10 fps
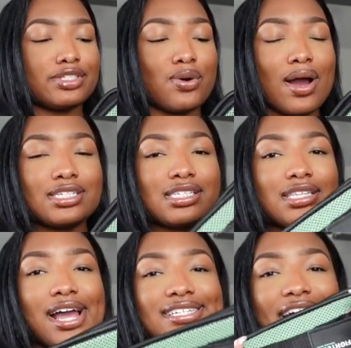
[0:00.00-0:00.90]
So I just
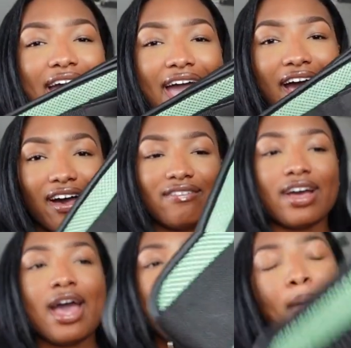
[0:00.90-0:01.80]
like to
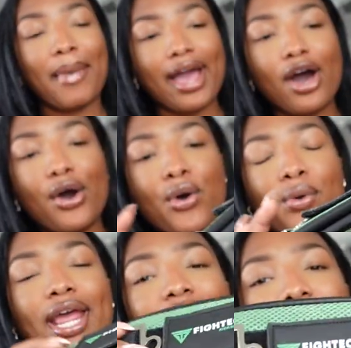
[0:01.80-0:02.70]
have my
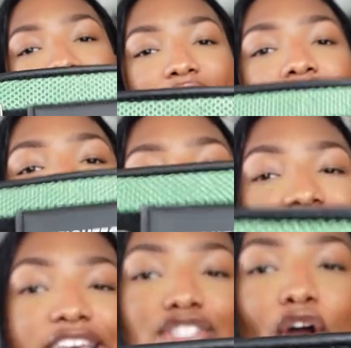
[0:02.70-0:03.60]
own and I find that these